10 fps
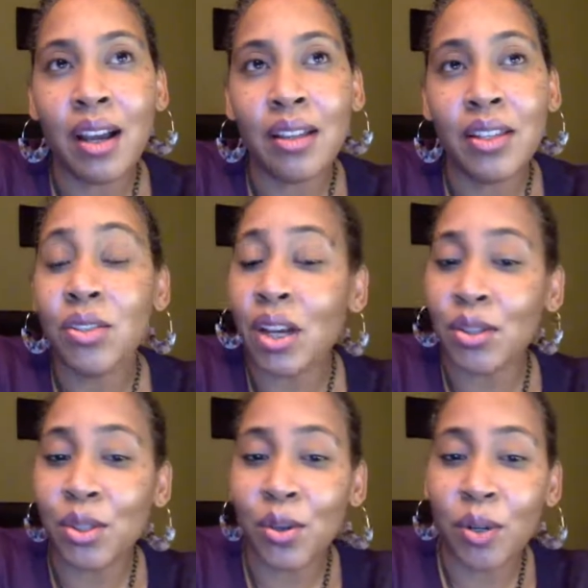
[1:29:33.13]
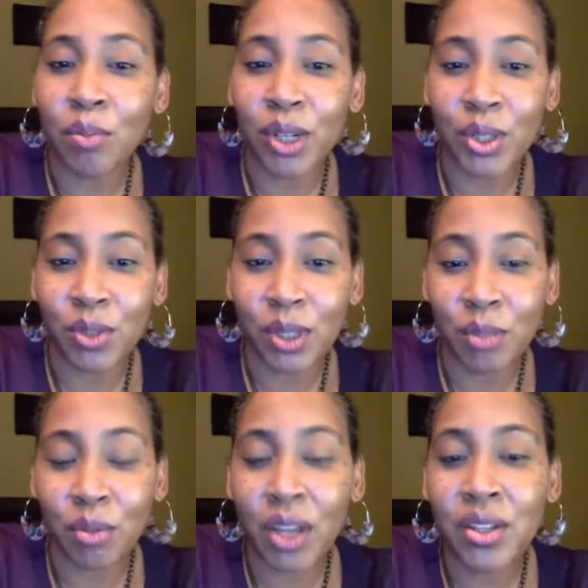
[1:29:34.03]
There's also a brunch with the
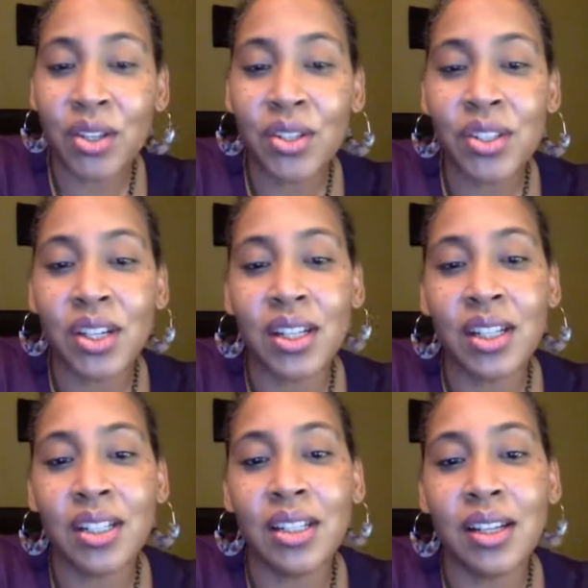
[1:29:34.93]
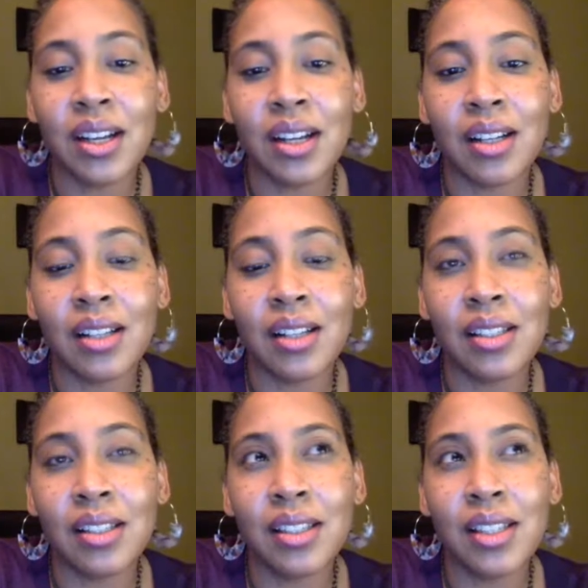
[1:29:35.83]
brothers on
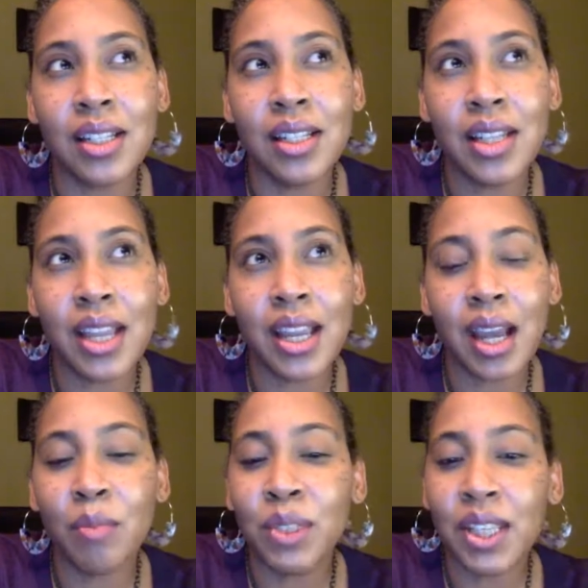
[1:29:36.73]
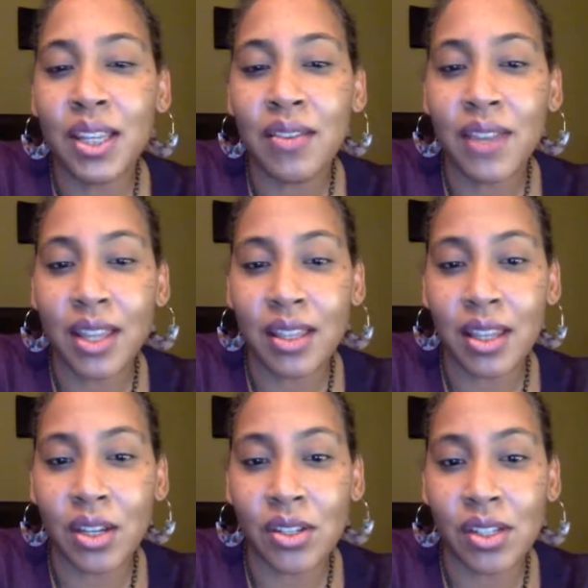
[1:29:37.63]
Sunday, I believe, and
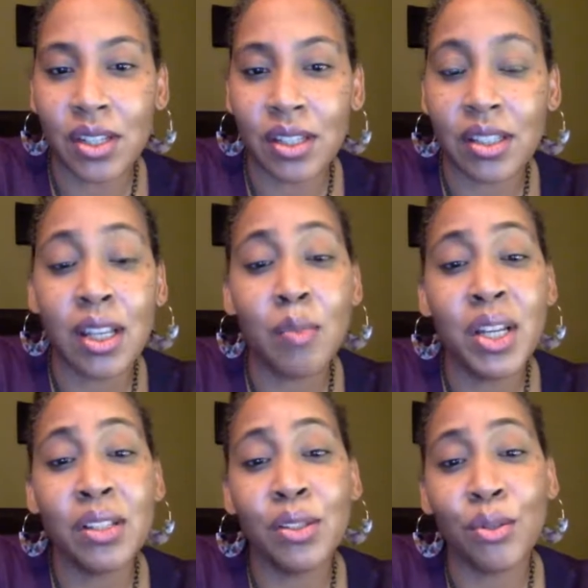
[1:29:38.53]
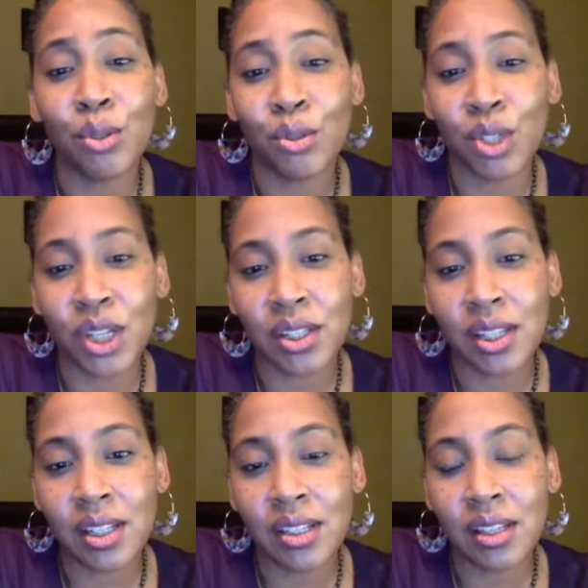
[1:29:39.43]
there's a cinema and social
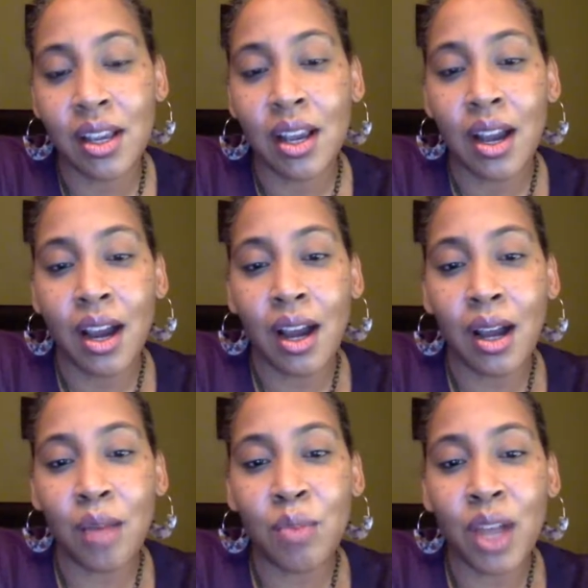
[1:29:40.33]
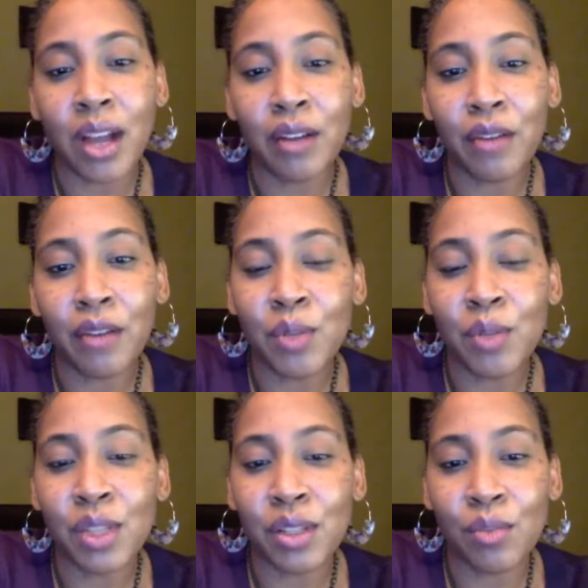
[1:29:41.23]
justice block of films
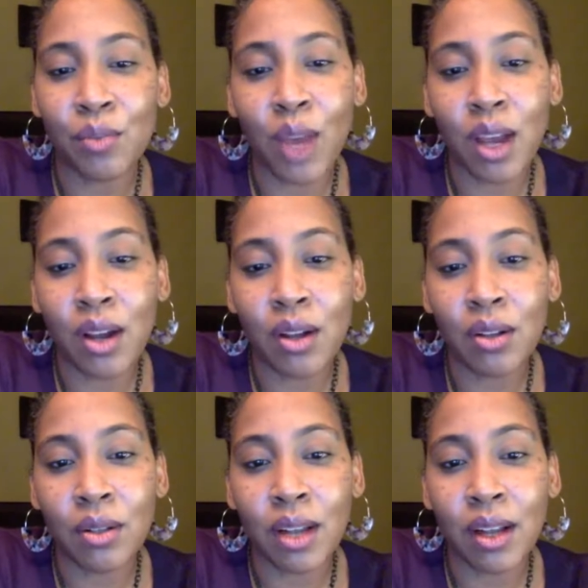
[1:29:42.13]
as well.